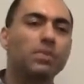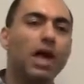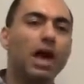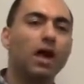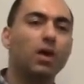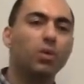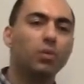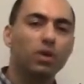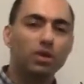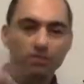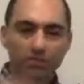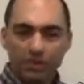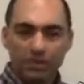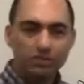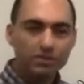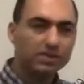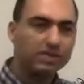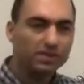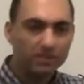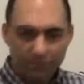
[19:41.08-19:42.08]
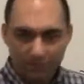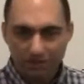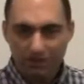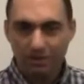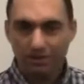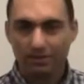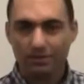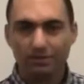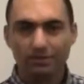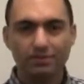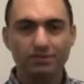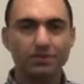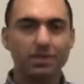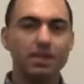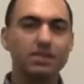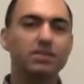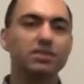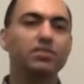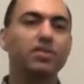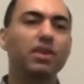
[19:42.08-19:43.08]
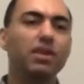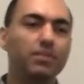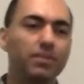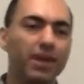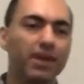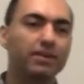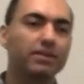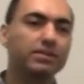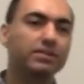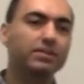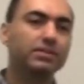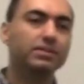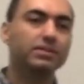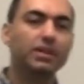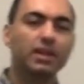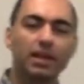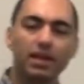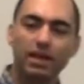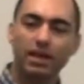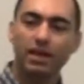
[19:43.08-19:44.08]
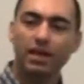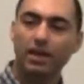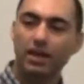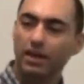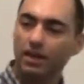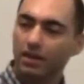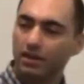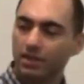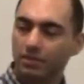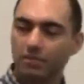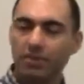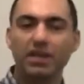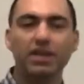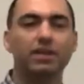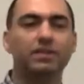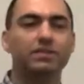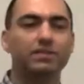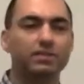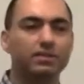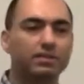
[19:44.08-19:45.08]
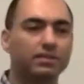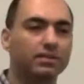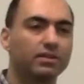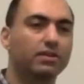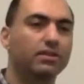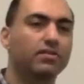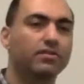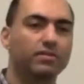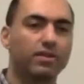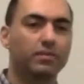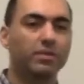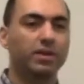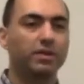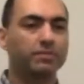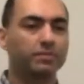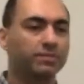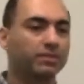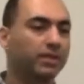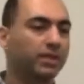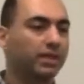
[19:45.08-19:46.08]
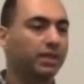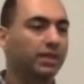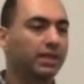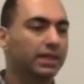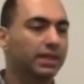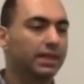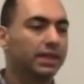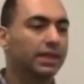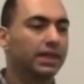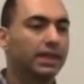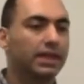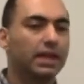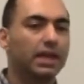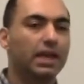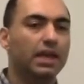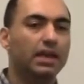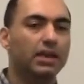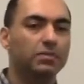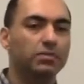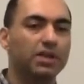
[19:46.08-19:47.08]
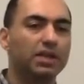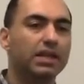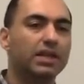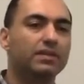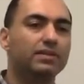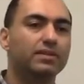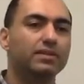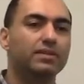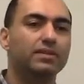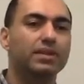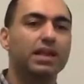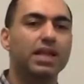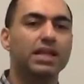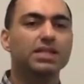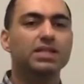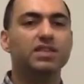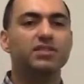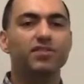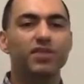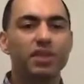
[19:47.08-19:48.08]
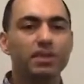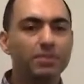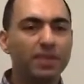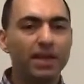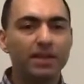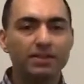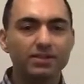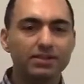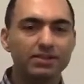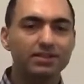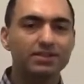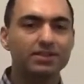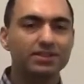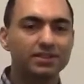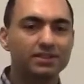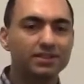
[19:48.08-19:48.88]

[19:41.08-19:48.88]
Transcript: I will be receiving tens of emails in a minute from him. In a minute, tens of emails